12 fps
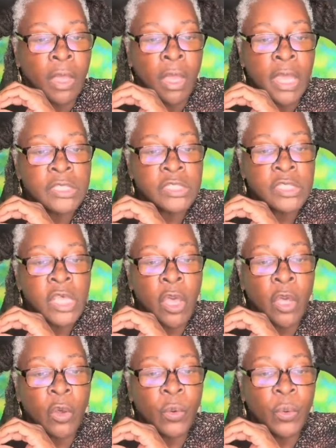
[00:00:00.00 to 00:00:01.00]
And
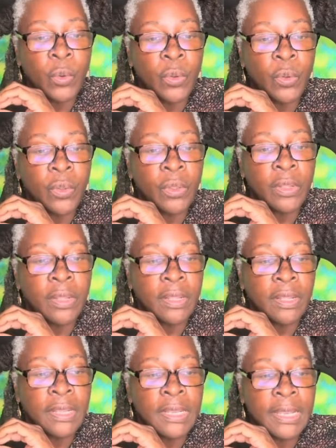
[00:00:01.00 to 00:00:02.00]
so,
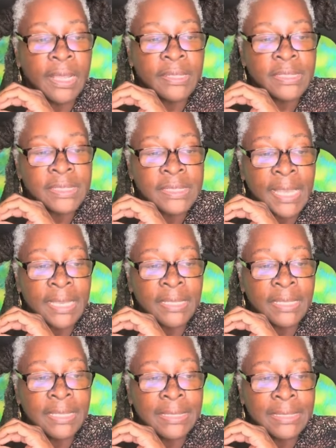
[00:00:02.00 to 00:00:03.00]
let's take
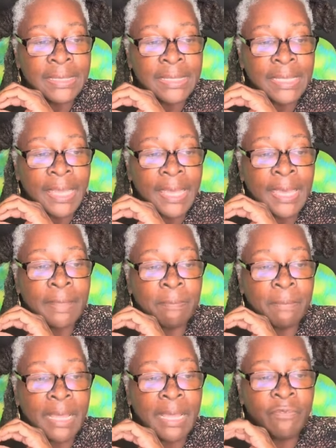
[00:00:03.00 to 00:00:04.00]
a look at
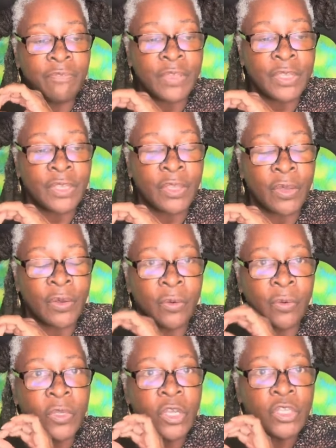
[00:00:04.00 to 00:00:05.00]
my
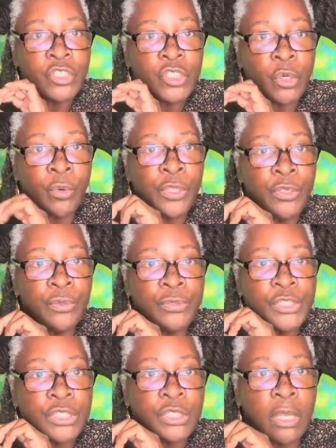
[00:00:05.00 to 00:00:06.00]
video showing you
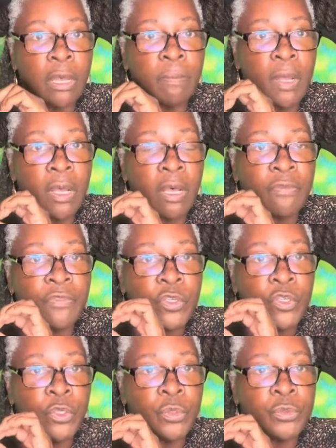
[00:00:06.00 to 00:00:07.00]
some of
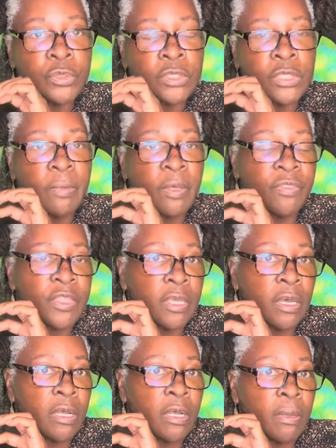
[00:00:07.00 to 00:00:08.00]

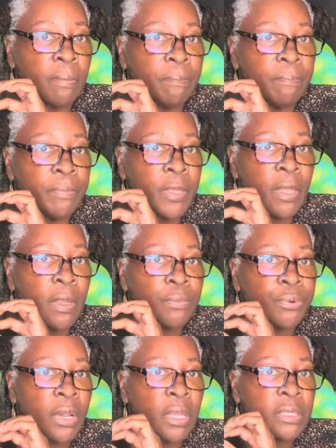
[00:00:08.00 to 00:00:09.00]
the
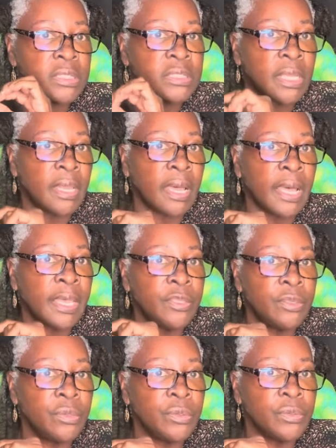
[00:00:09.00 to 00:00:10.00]
products that I
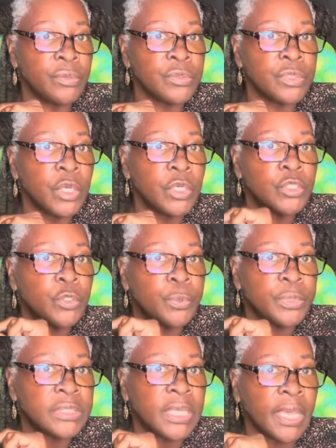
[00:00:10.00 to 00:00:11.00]
use to
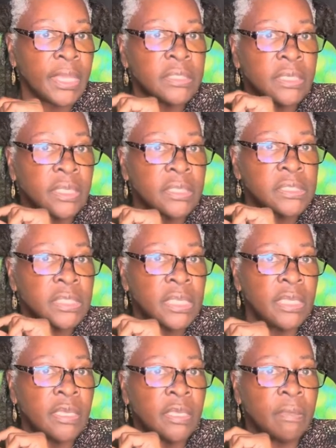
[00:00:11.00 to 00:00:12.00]
protect against
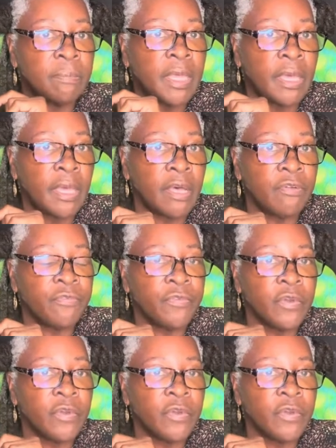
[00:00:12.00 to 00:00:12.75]
EMF